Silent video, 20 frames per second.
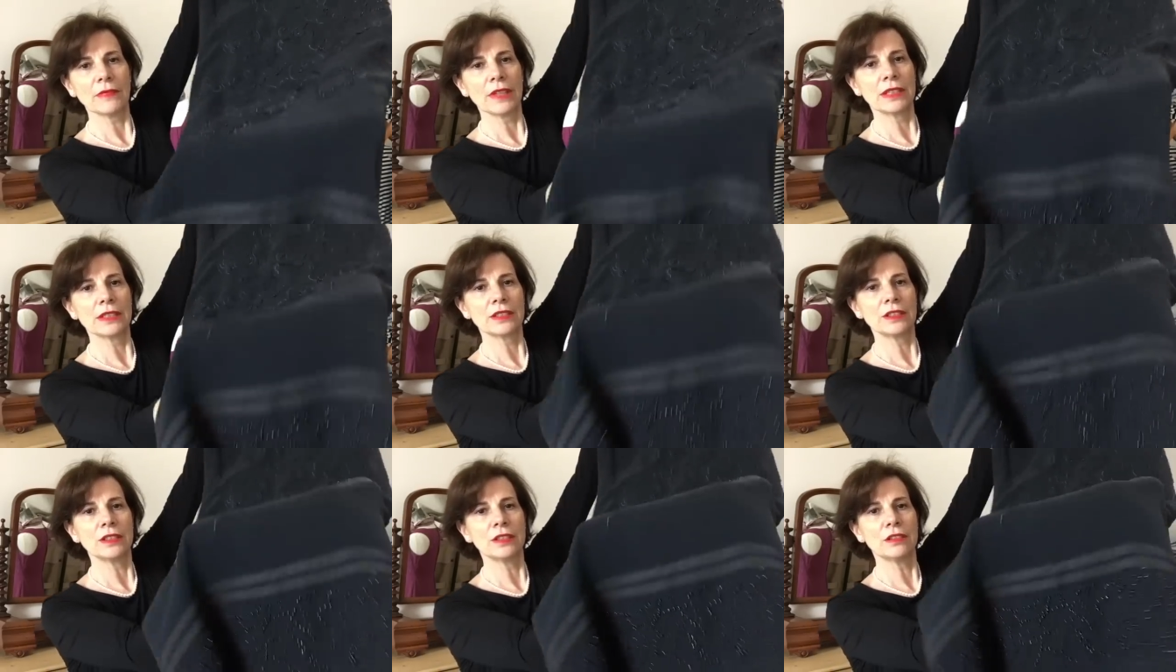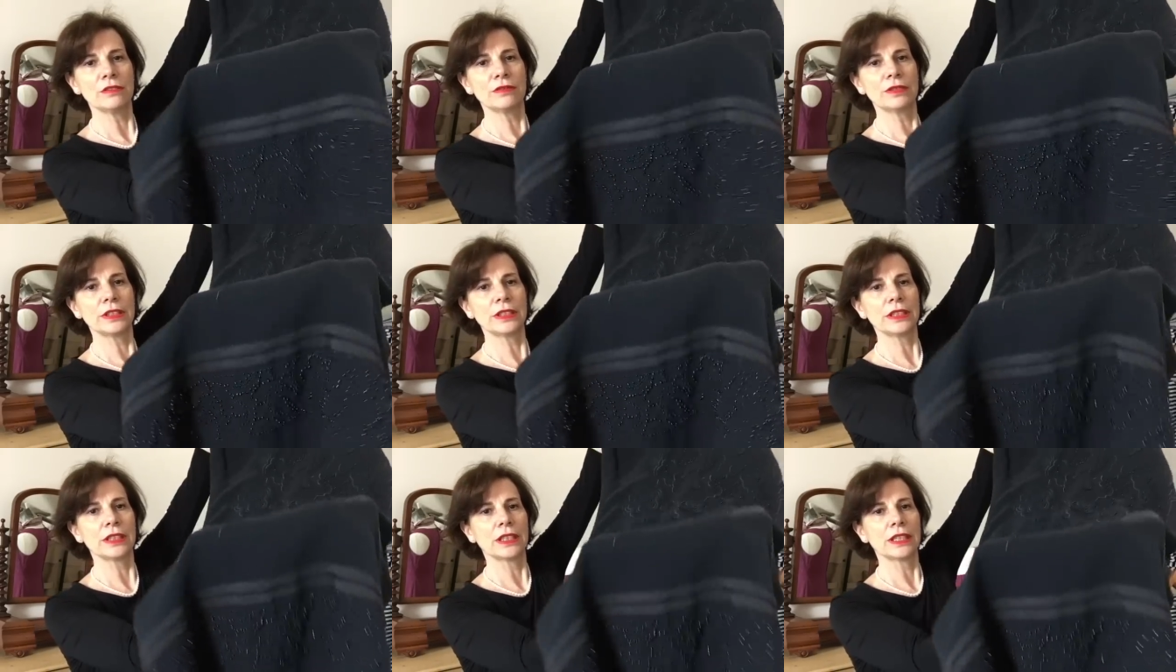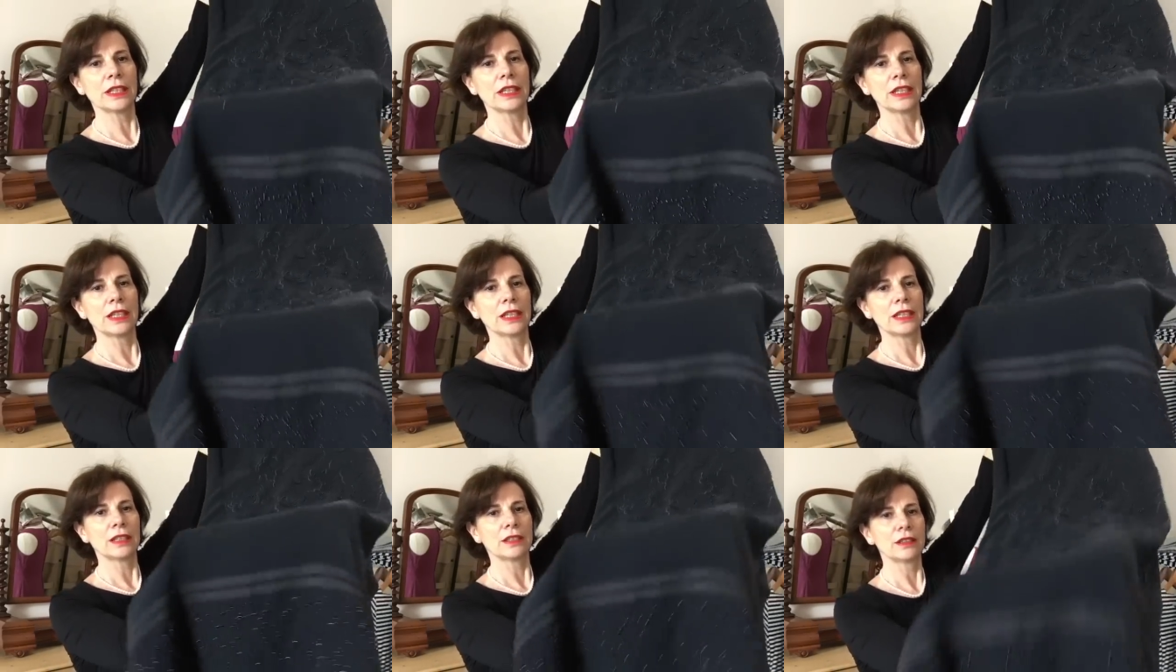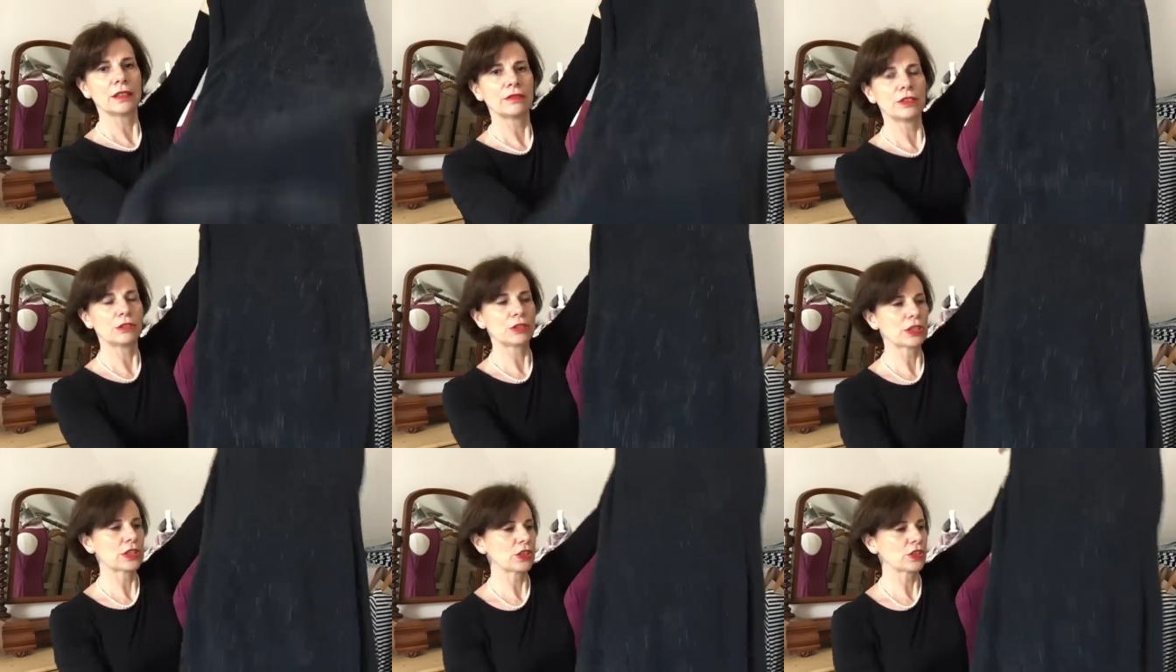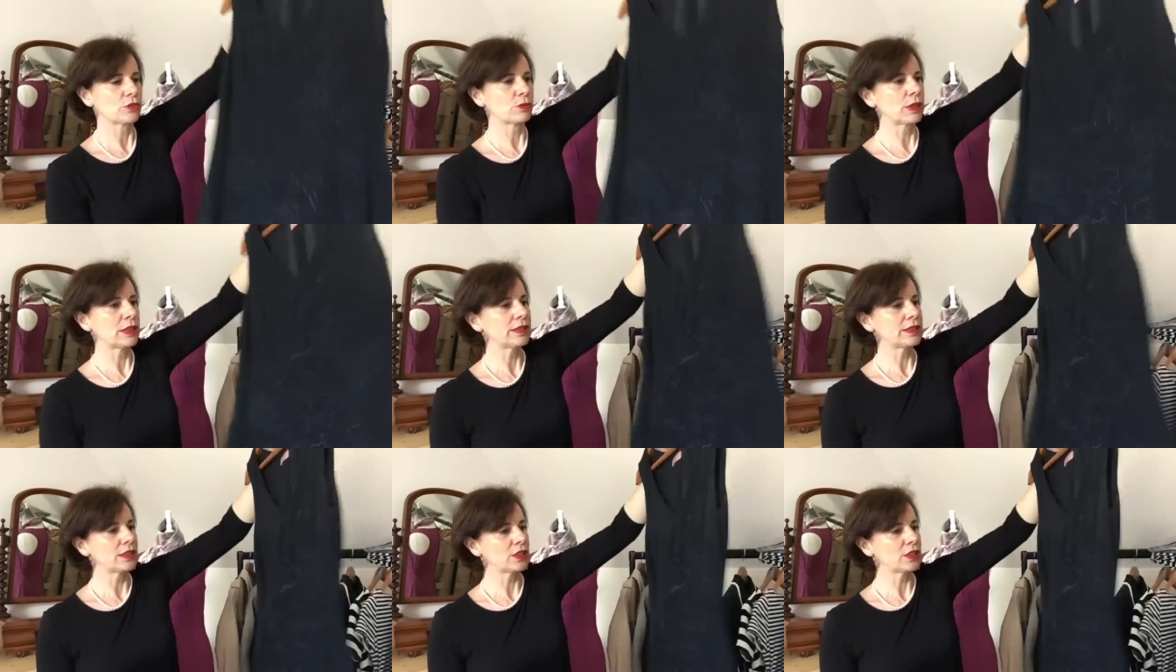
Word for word: I a lovely, lovely dress as well.